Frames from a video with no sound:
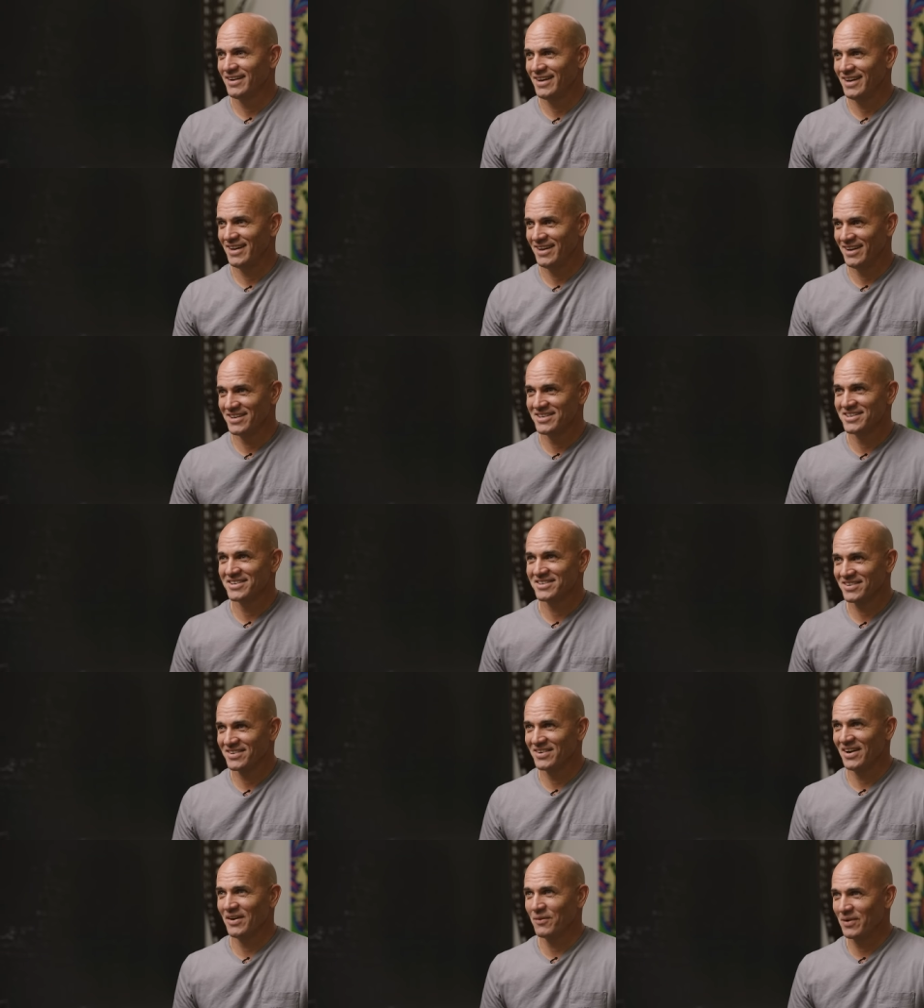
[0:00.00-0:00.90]
And I
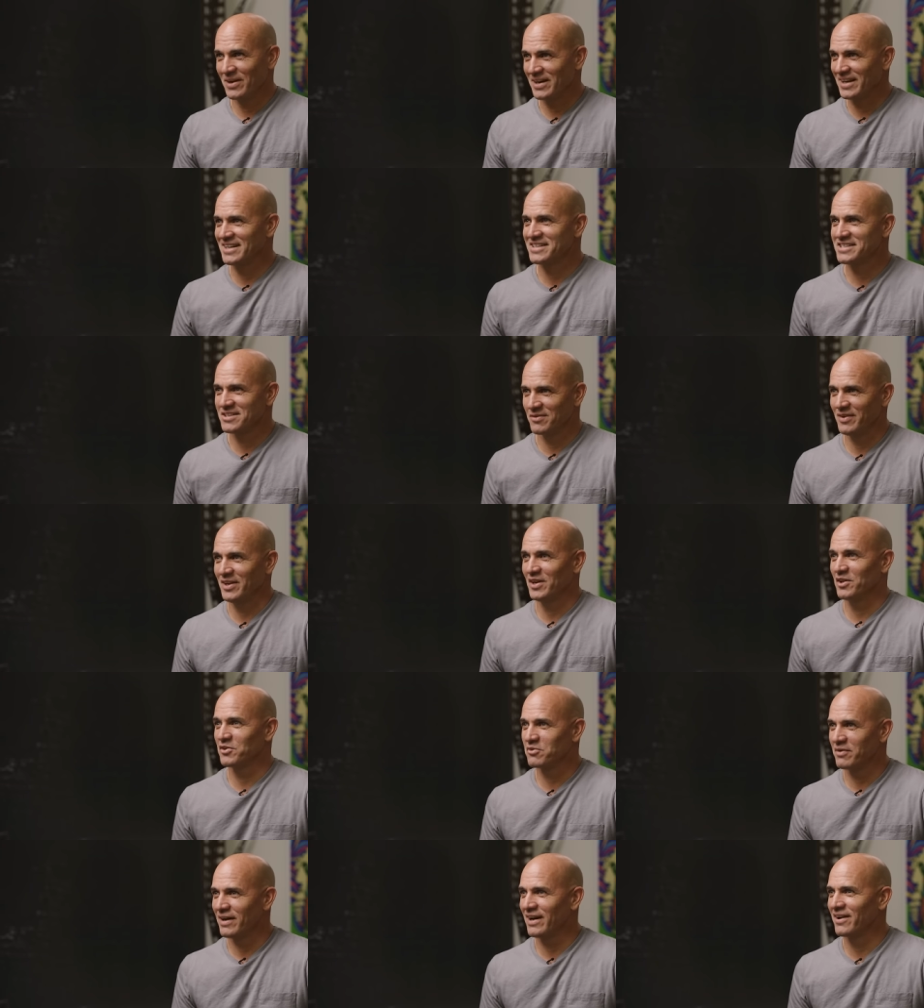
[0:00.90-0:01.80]
just I wanted to get somebody
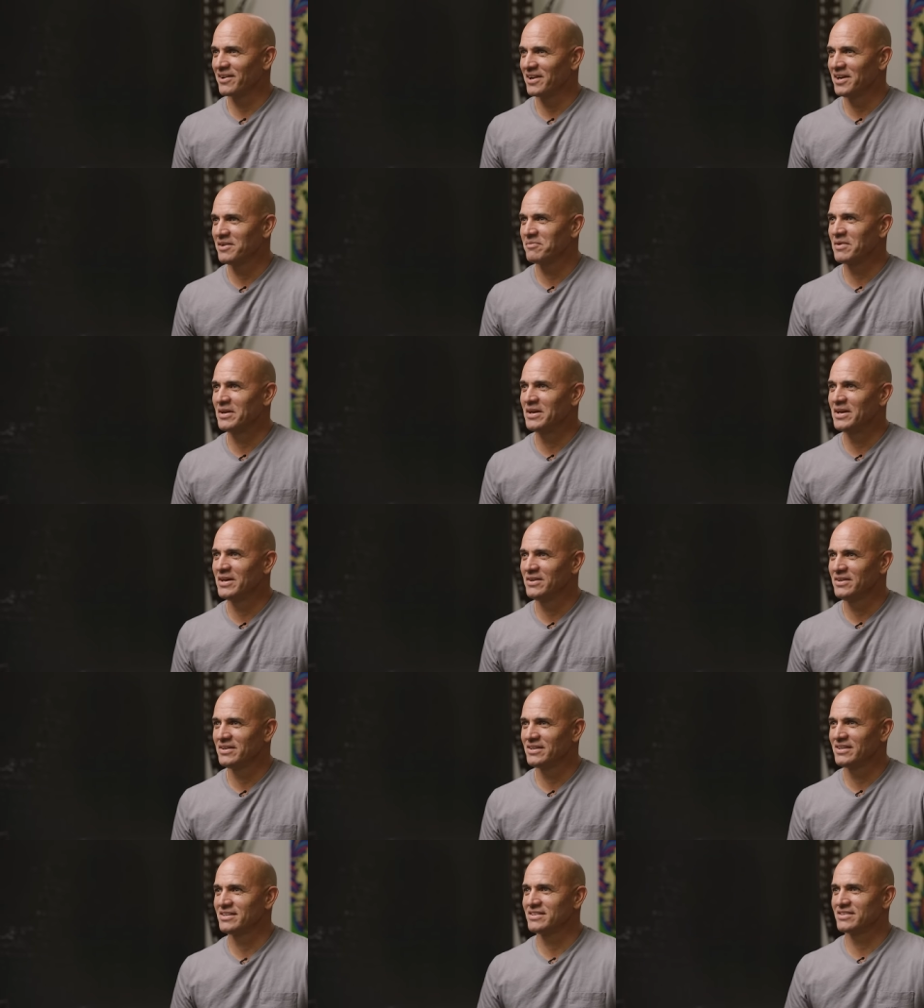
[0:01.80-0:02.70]
else fired up, you
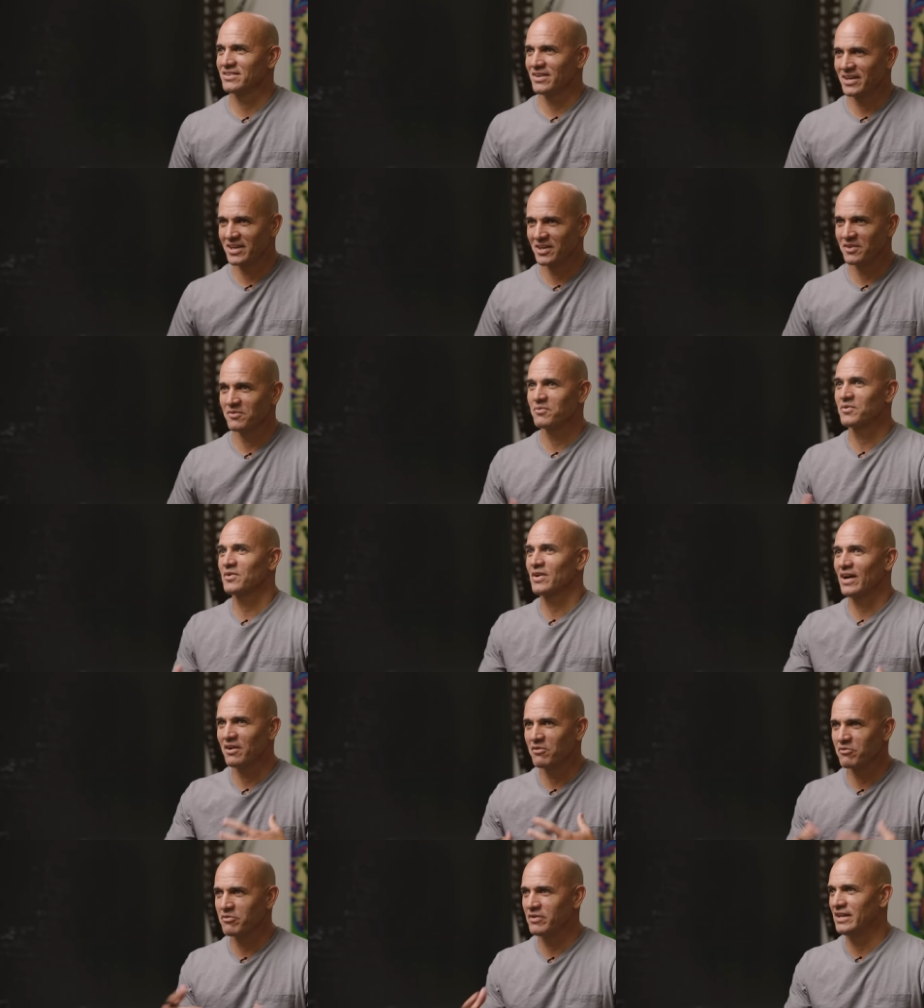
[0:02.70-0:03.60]
know, so I could
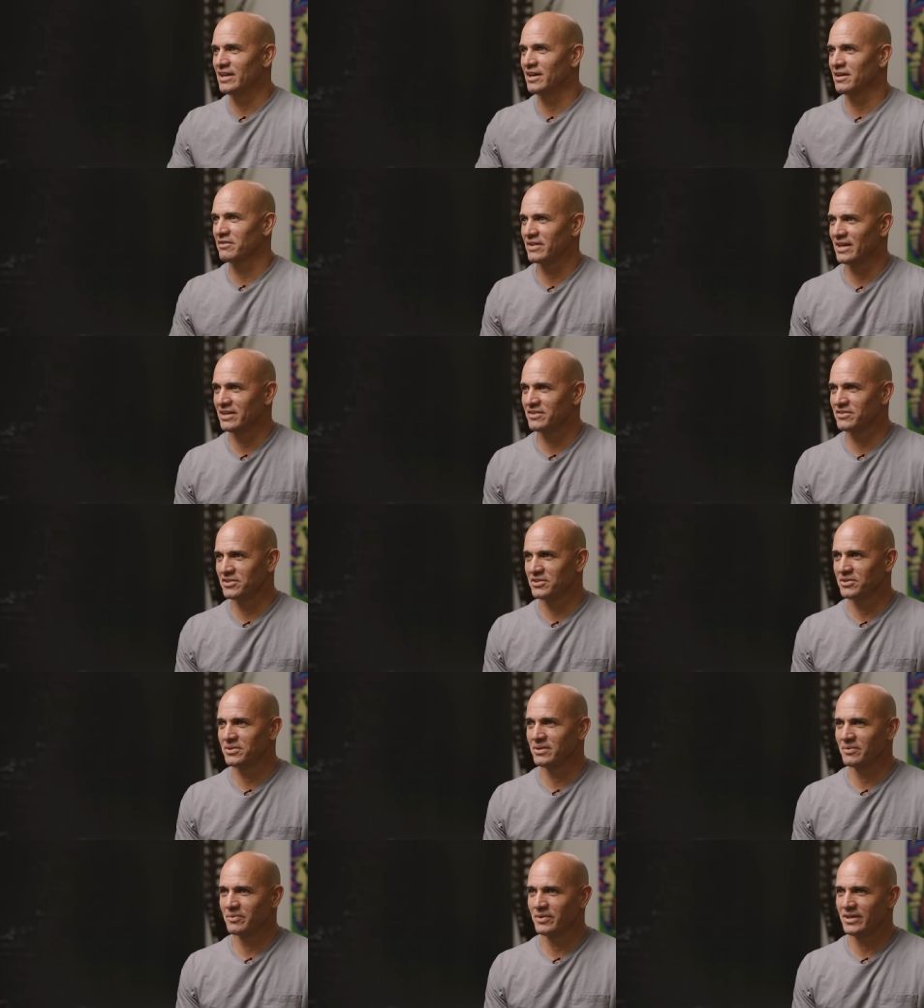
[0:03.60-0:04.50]
kind of feed off that
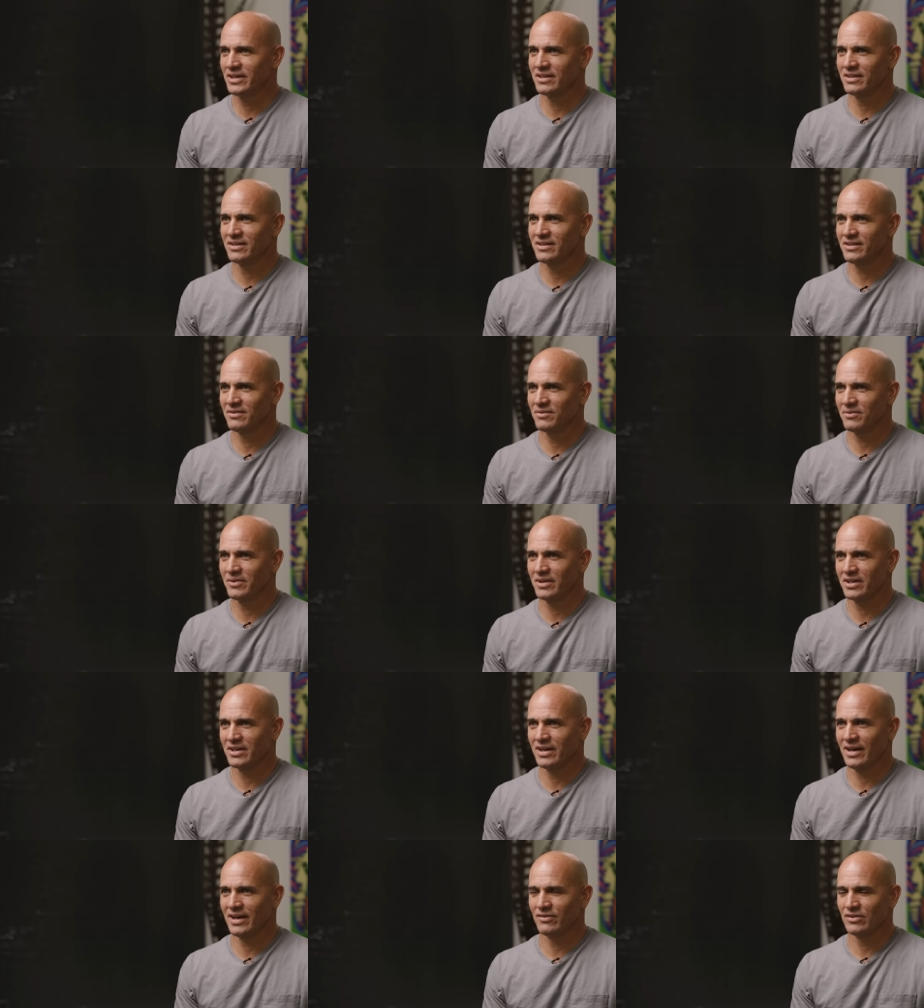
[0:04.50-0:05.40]
too, and we could we
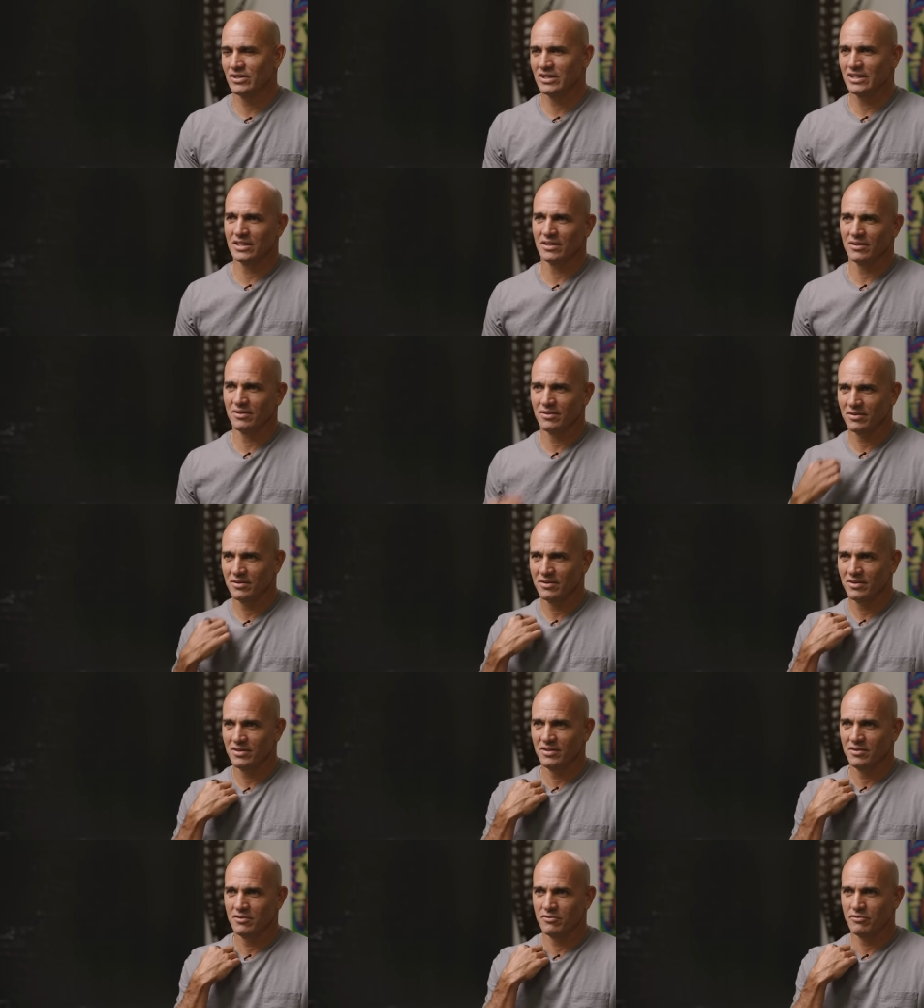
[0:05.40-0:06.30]
could have a little
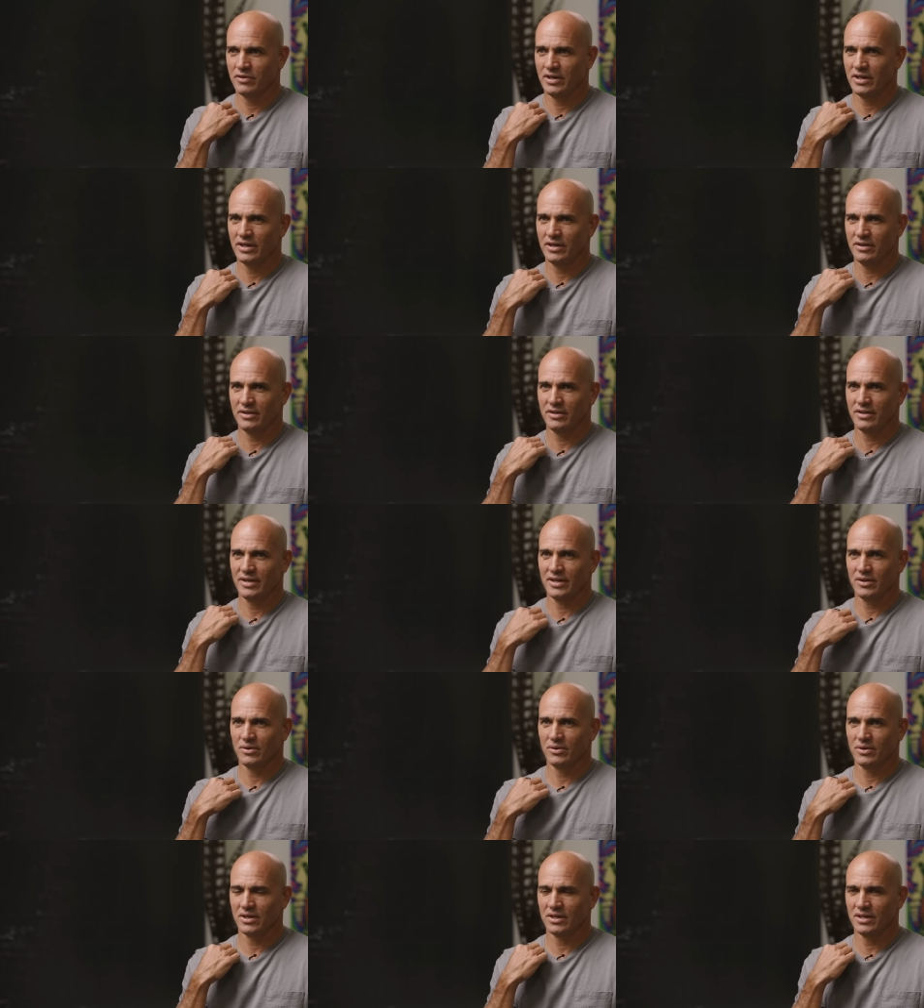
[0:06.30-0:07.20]
fun thing
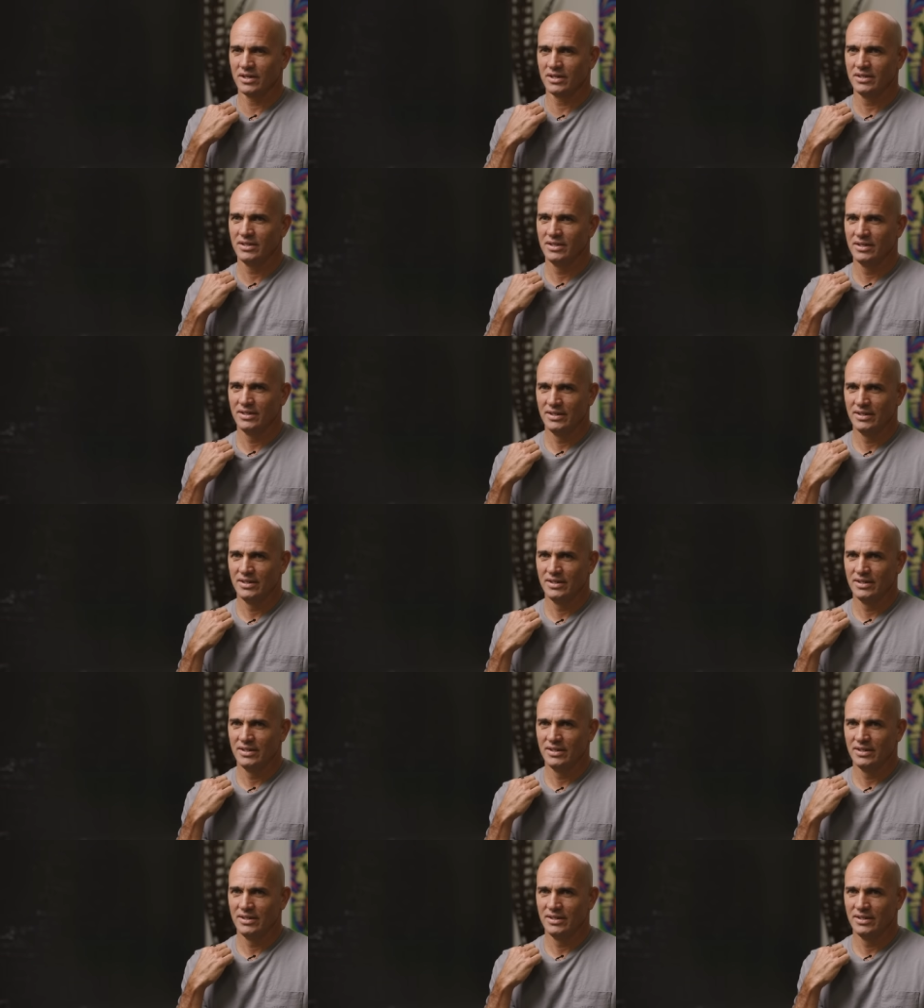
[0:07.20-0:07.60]
going on.